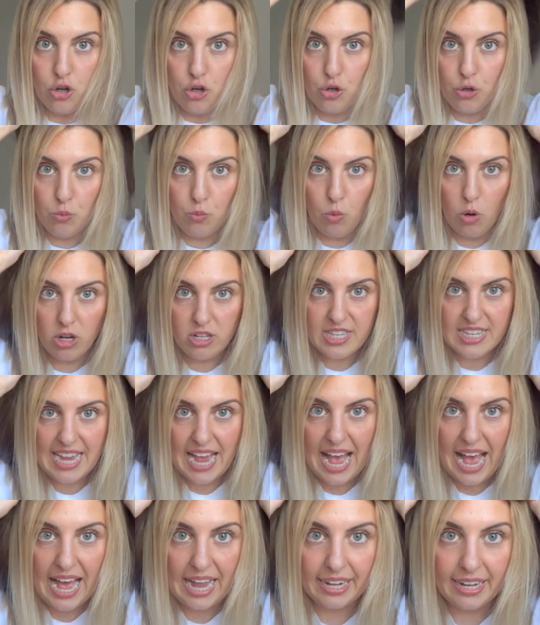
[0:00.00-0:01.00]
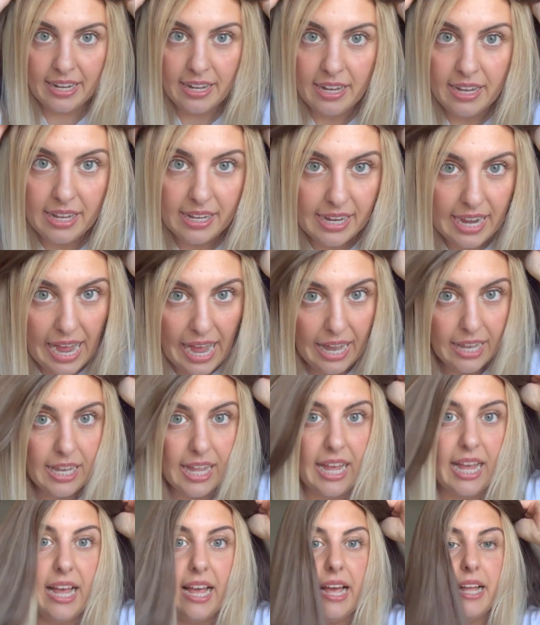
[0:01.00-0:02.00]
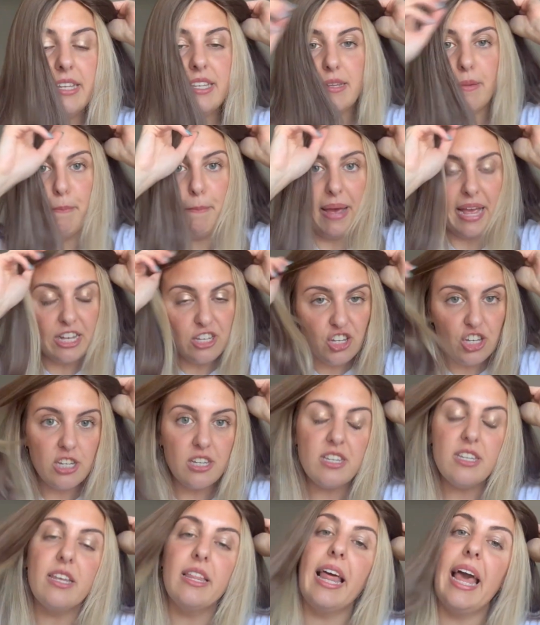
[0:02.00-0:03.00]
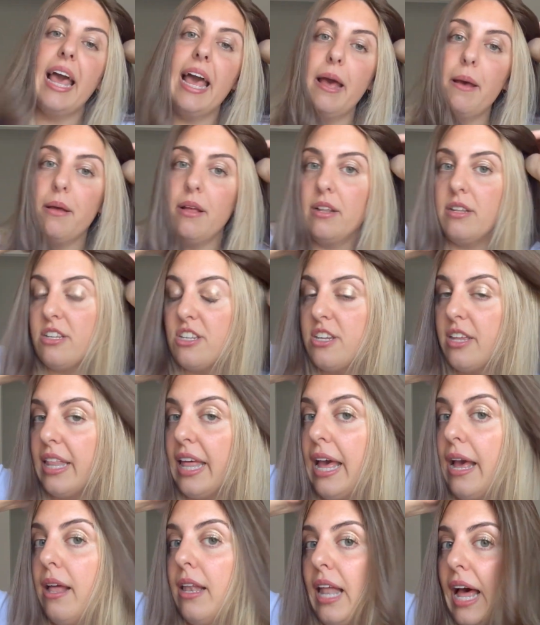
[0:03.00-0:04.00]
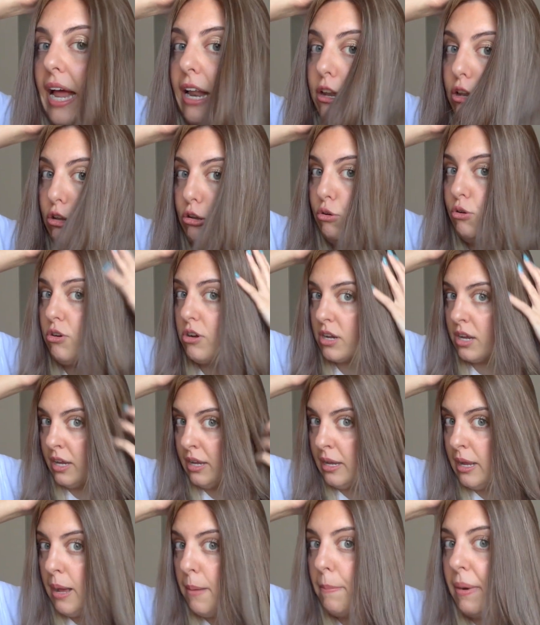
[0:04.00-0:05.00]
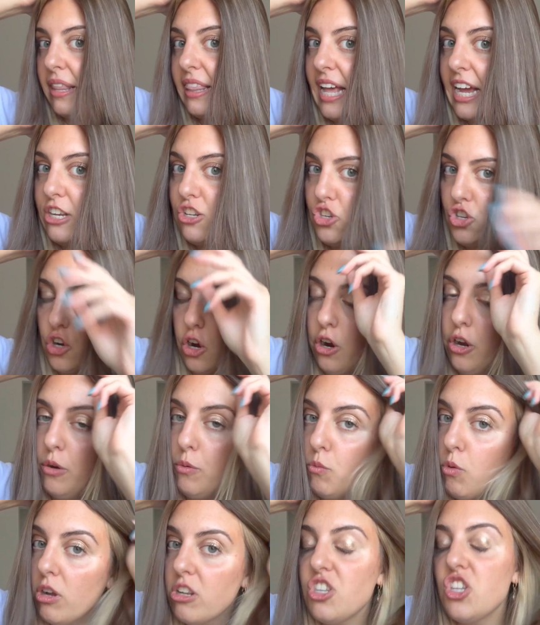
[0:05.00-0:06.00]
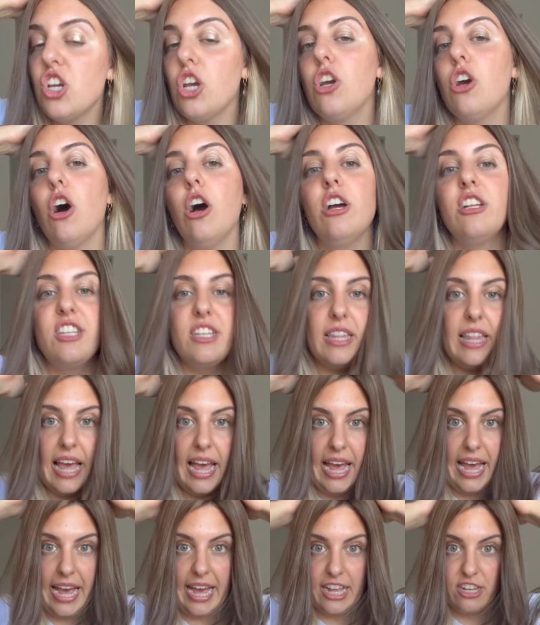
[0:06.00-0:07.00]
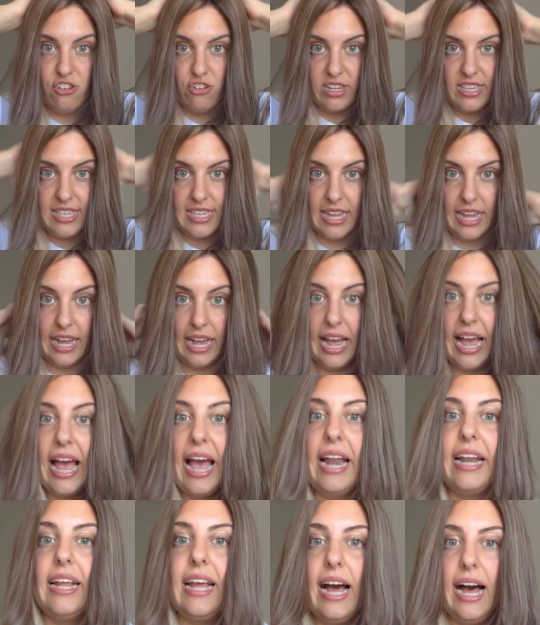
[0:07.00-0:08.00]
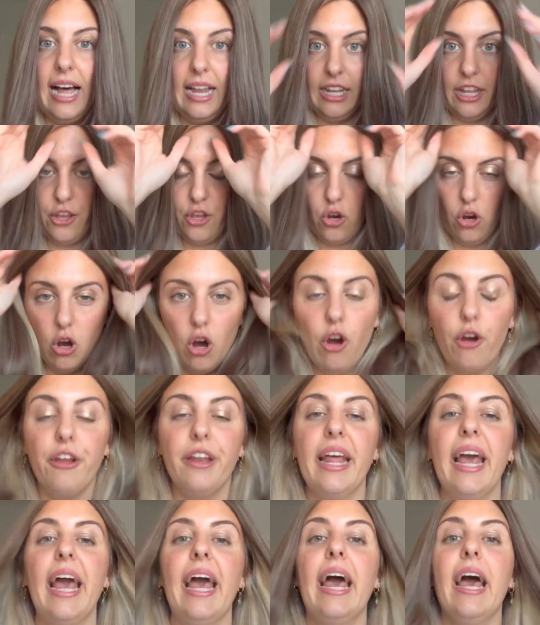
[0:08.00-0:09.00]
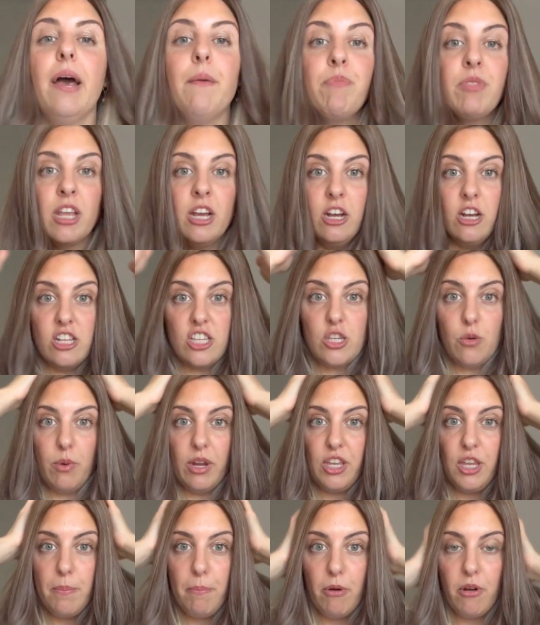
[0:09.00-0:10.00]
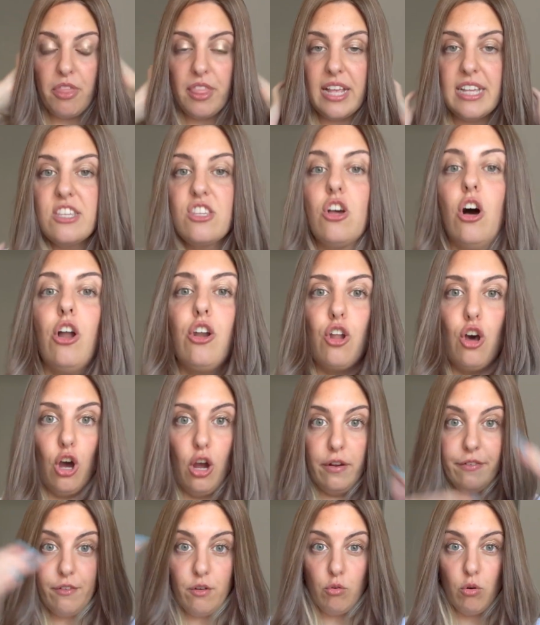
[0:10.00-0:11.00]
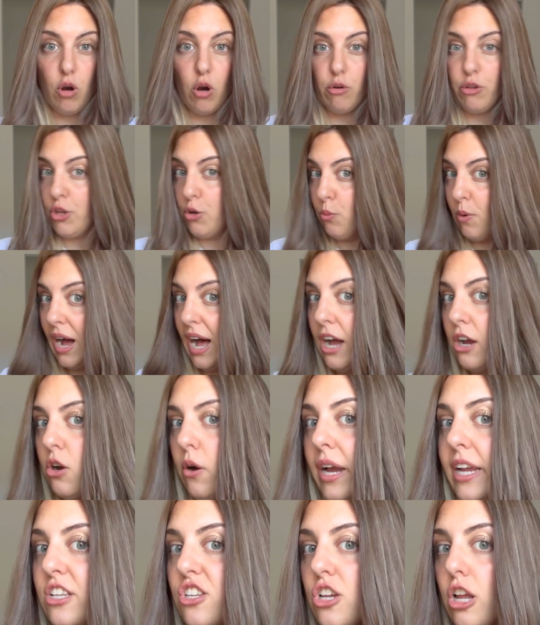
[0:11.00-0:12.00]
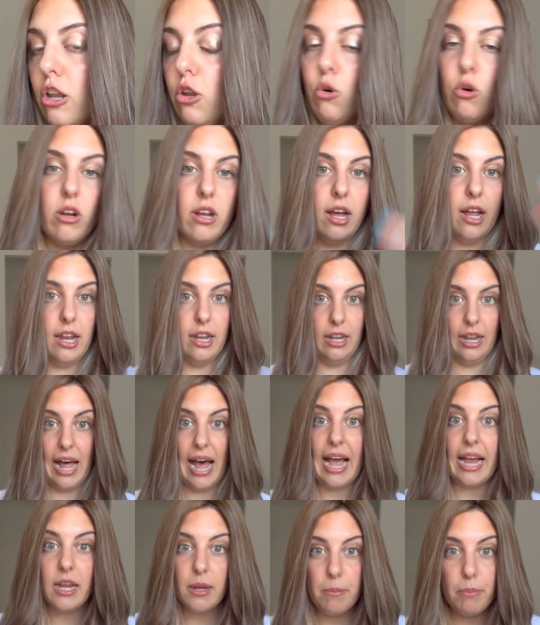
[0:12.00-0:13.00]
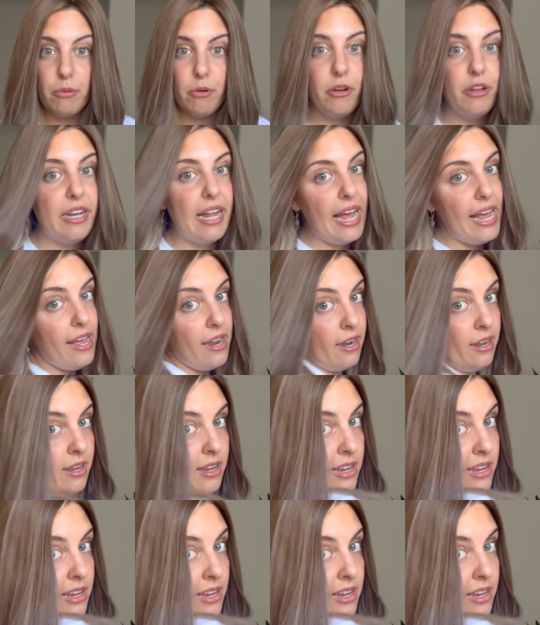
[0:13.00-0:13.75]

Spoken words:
who want to add color and dimension to their like look, but they don't want to go to the hairdresser and color your own hair. So when you put this on, overall you are going to look like a brunette,